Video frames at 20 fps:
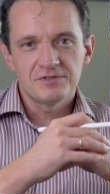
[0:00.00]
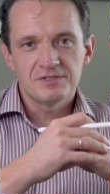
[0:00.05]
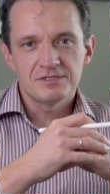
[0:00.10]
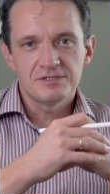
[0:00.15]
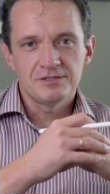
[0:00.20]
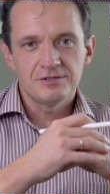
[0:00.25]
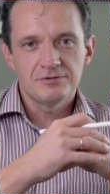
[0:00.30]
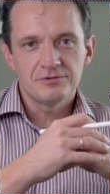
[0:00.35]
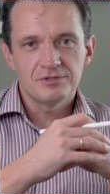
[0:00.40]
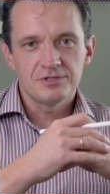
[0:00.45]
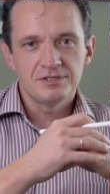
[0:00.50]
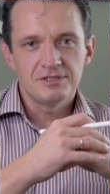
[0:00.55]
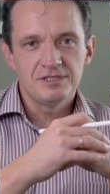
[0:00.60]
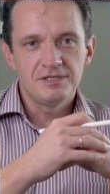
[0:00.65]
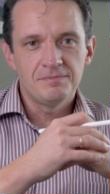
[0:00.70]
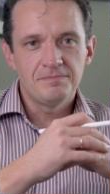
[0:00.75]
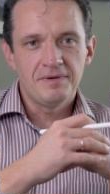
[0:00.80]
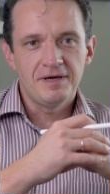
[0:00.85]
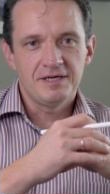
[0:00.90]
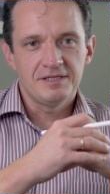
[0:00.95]
the solution
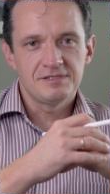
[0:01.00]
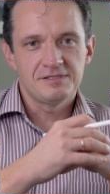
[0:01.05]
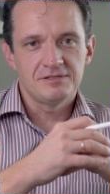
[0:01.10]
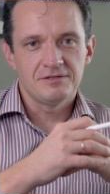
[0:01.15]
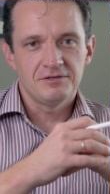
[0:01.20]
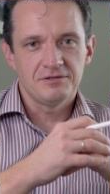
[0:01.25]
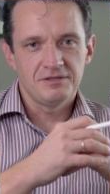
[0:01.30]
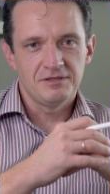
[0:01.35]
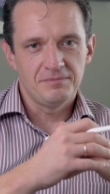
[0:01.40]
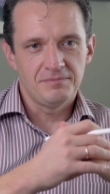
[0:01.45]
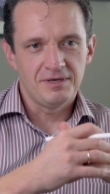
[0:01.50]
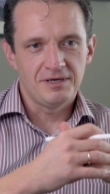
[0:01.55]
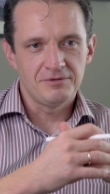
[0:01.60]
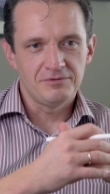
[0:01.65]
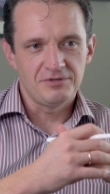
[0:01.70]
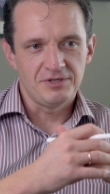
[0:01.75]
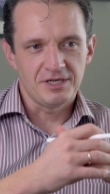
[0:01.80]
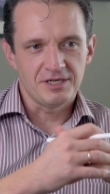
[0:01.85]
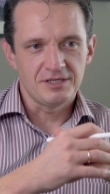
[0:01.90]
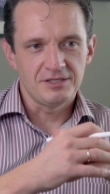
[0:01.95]
depends on the
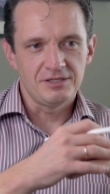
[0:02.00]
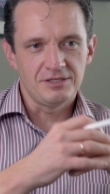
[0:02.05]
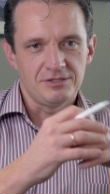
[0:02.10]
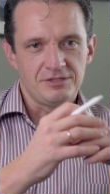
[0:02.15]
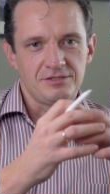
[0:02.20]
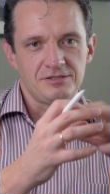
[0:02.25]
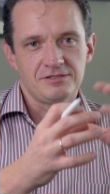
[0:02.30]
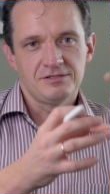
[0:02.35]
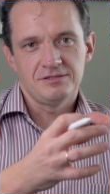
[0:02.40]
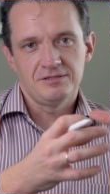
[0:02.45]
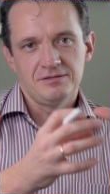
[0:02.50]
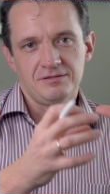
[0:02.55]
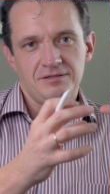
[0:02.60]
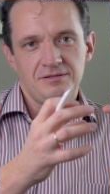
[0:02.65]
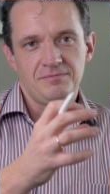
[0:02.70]
boundary conditions